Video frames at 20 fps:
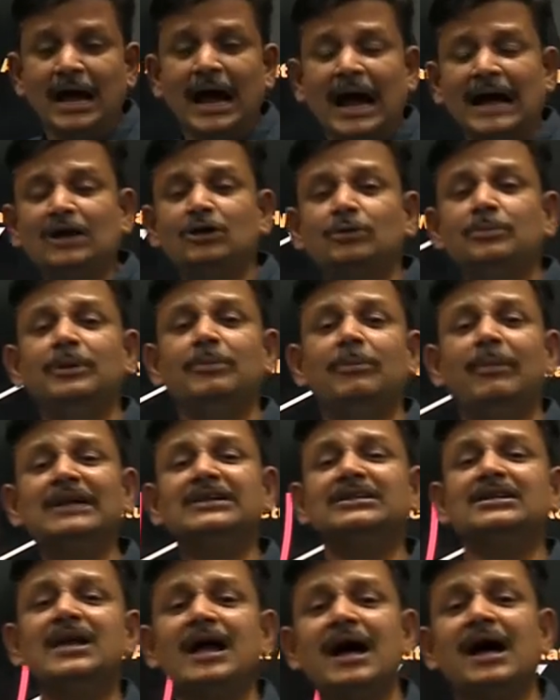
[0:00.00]
and it will be
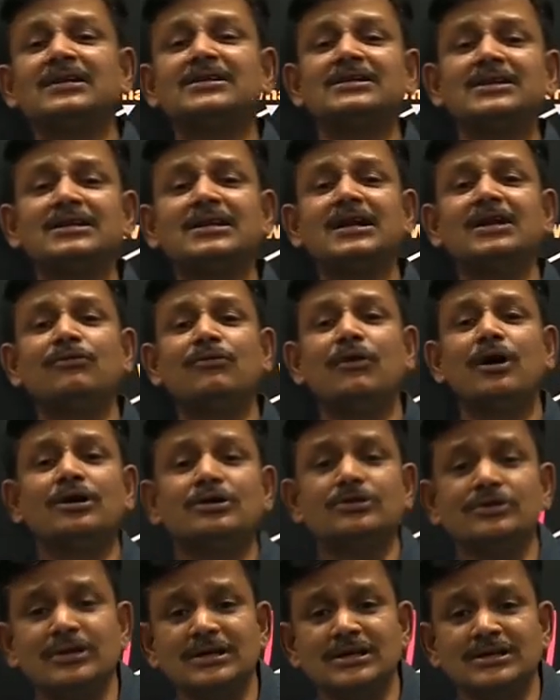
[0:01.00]
much larger than what
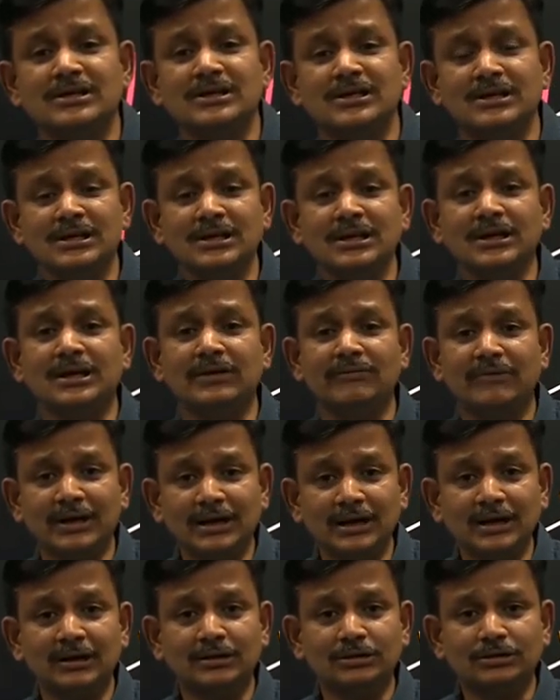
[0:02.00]
you initially
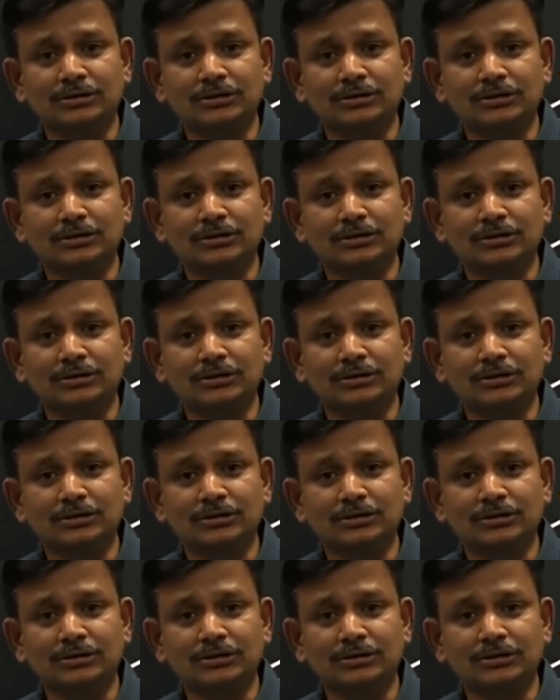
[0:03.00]
even